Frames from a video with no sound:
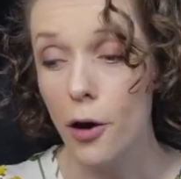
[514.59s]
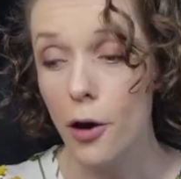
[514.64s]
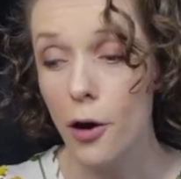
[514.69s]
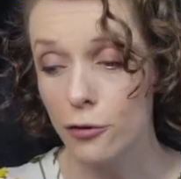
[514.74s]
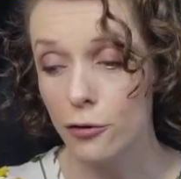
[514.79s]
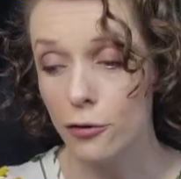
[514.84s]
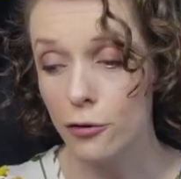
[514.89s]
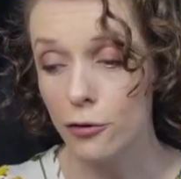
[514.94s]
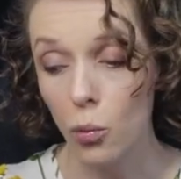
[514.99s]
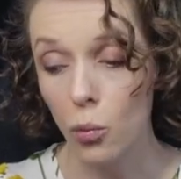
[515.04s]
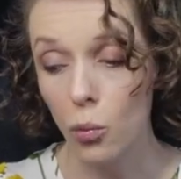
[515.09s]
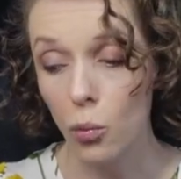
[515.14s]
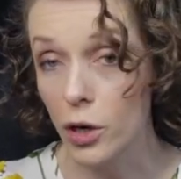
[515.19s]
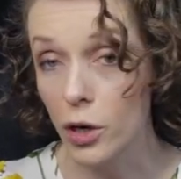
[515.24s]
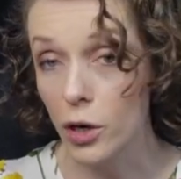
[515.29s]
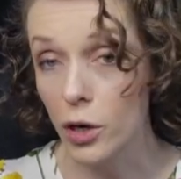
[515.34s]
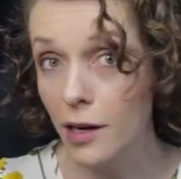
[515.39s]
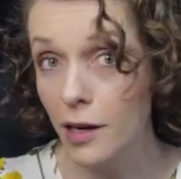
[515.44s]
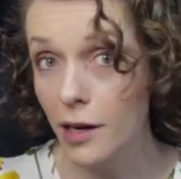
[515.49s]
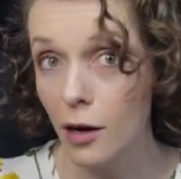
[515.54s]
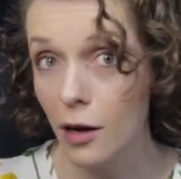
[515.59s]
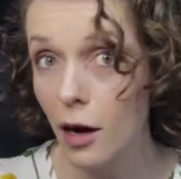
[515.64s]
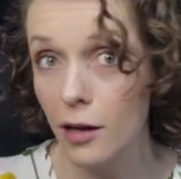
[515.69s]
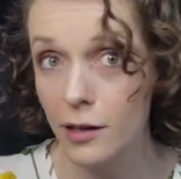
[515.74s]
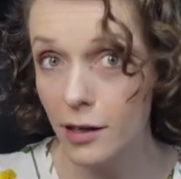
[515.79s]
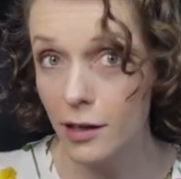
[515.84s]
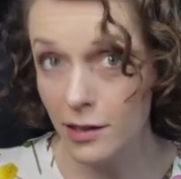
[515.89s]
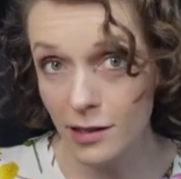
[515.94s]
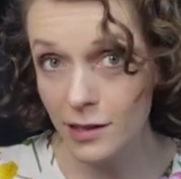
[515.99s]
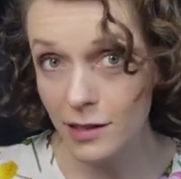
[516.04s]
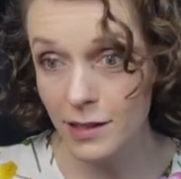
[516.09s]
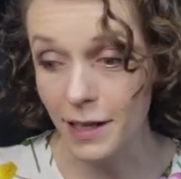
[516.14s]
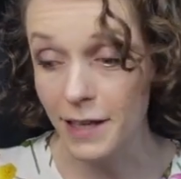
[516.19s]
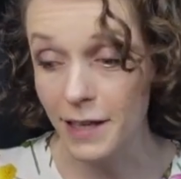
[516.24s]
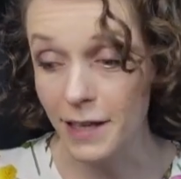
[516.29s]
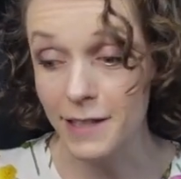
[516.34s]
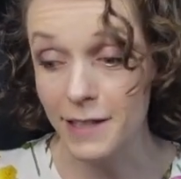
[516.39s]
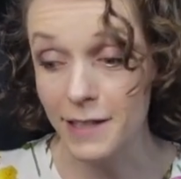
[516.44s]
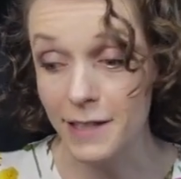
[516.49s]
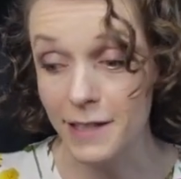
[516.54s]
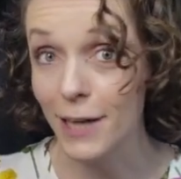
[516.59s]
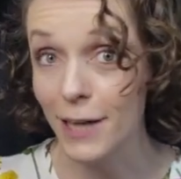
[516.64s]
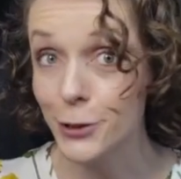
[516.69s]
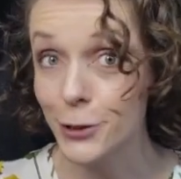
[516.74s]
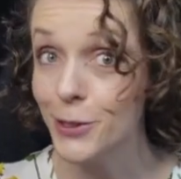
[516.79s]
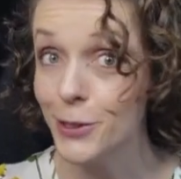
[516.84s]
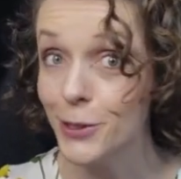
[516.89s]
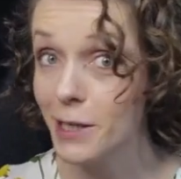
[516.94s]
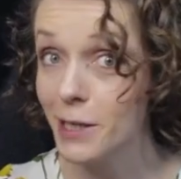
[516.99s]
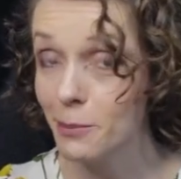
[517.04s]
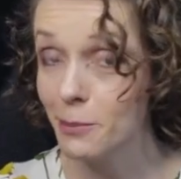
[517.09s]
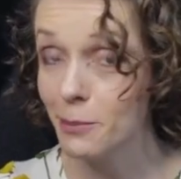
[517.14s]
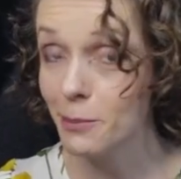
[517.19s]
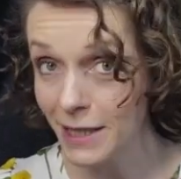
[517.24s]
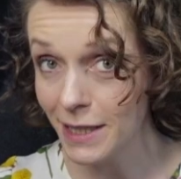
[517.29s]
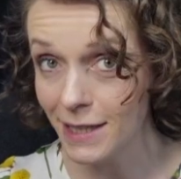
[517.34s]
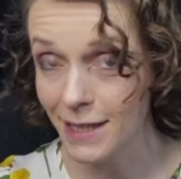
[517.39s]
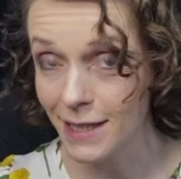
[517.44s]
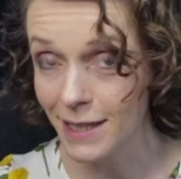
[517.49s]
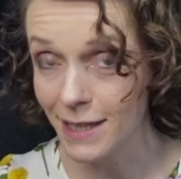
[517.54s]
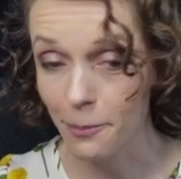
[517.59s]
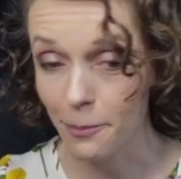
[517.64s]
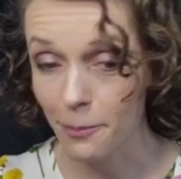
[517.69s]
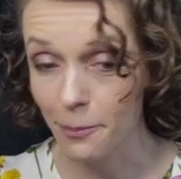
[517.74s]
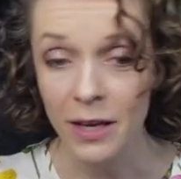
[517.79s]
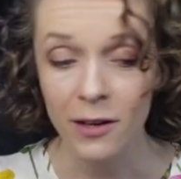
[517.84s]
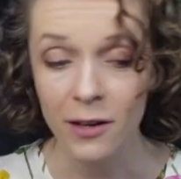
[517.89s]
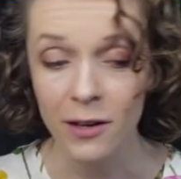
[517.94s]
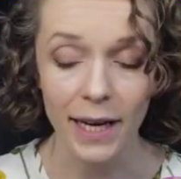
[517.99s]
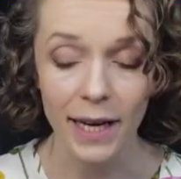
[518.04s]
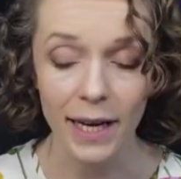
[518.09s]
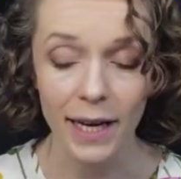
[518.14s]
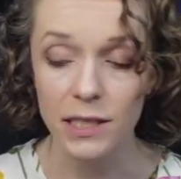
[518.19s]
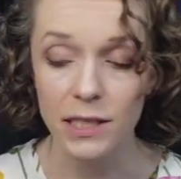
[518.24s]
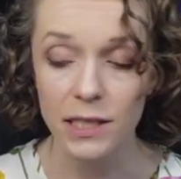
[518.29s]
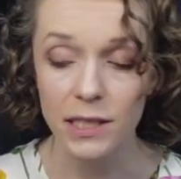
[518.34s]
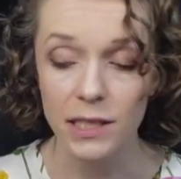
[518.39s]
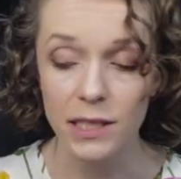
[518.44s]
from working on other things and actually completing them, right?